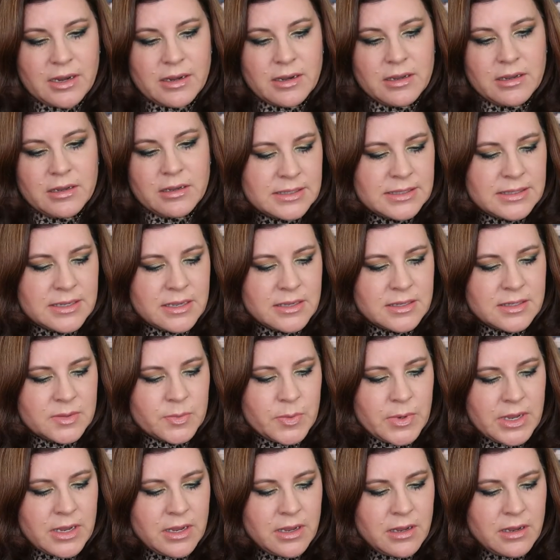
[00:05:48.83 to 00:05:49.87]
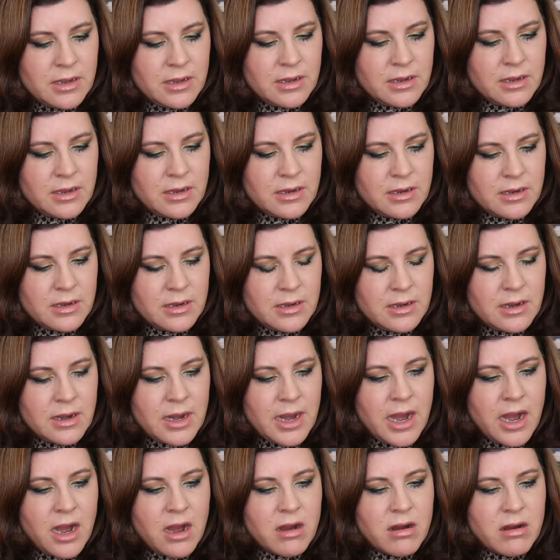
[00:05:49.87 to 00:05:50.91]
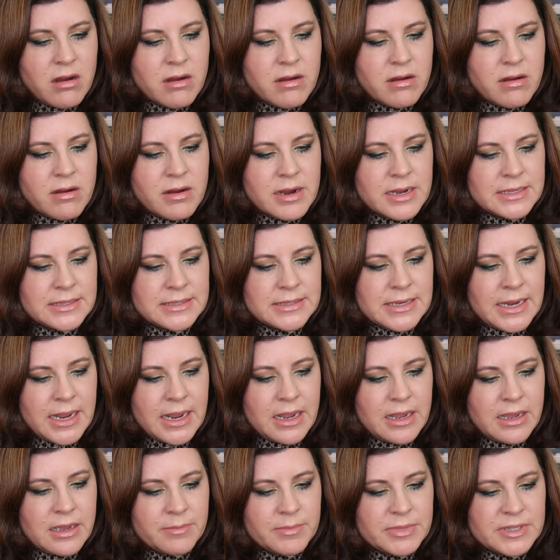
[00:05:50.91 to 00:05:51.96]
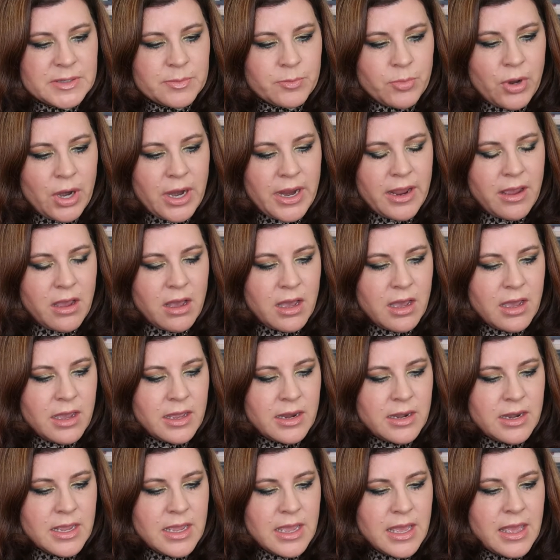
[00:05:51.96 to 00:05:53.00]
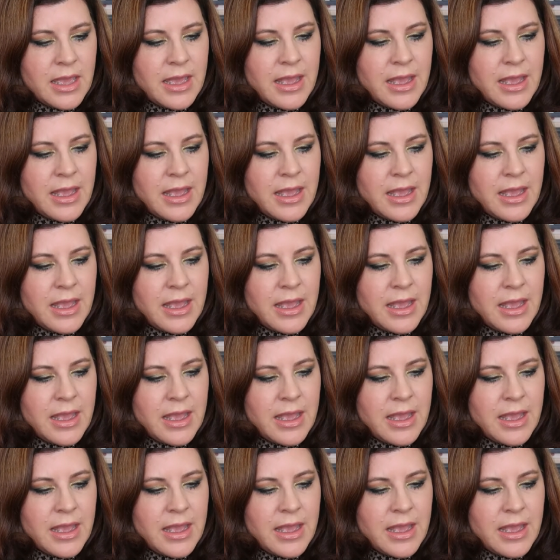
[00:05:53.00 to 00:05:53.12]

It says when hair is damp, spray on.